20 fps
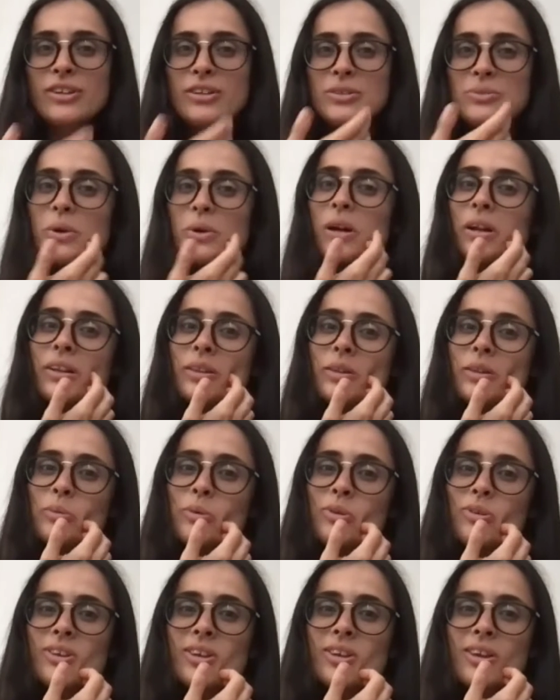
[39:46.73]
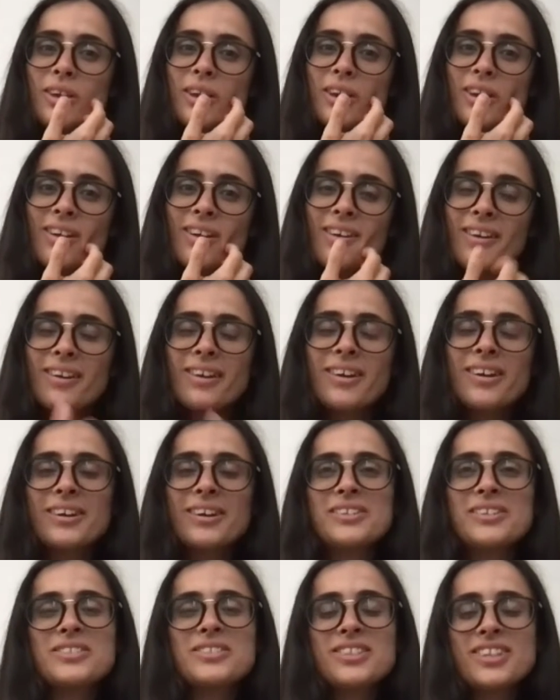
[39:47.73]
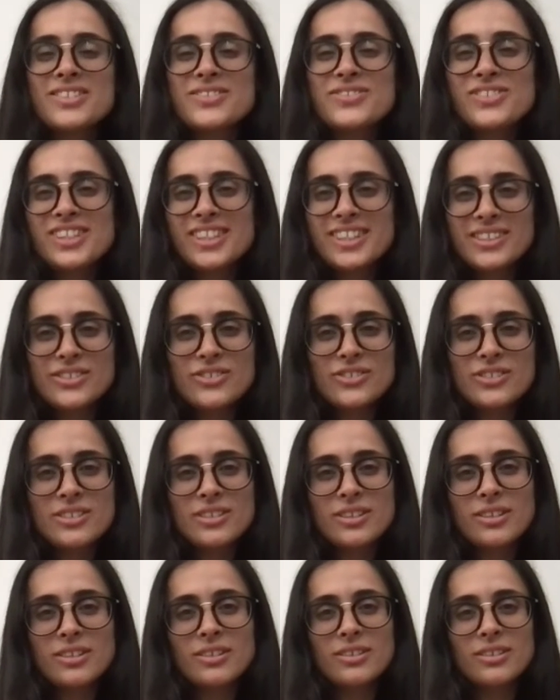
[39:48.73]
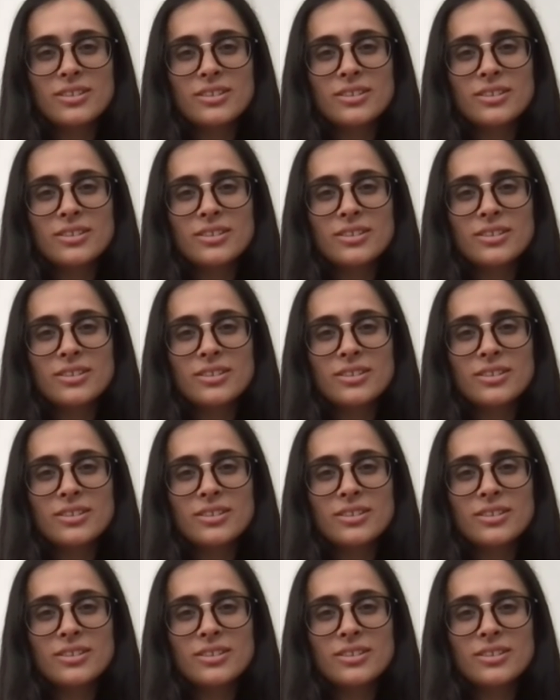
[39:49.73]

as well in the body. So it's really interesting.